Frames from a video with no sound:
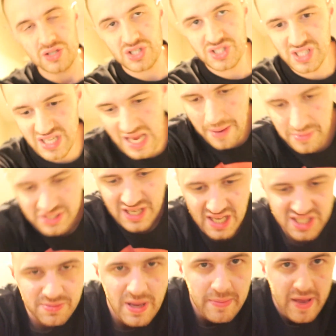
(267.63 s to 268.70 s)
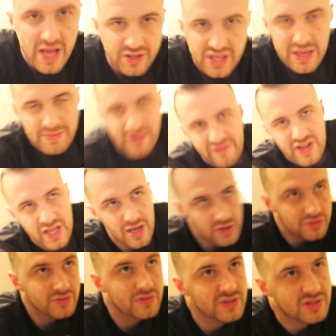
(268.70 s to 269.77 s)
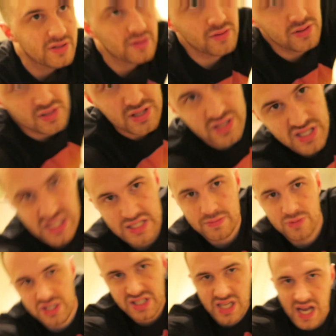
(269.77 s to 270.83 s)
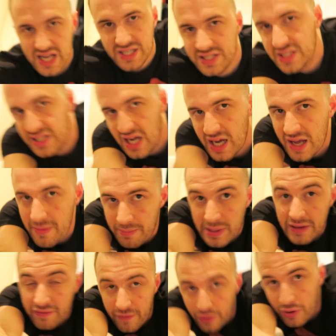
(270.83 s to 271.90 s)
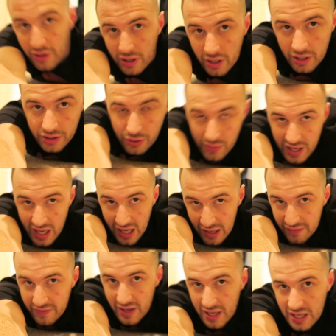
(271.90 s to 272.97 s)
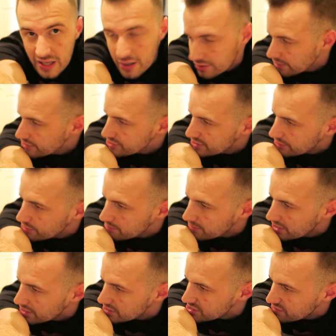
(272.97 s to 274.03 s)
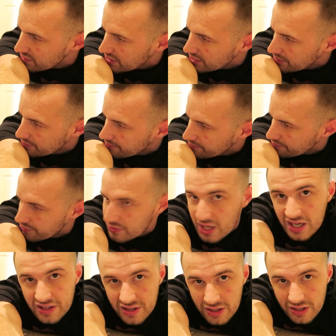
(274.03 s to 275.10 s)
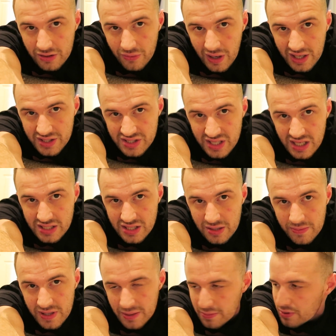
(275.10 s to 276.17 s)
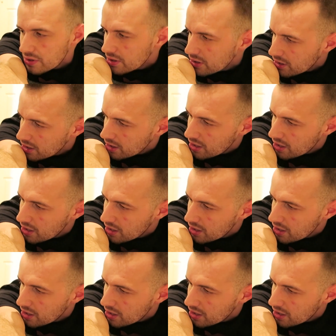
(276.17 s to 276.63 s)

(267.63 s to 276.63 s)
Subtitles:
just a camera test. Maybe I'll name the video Camera Test.mp4. Do we have any closing remarks, Finn? Anything you want to say to the people?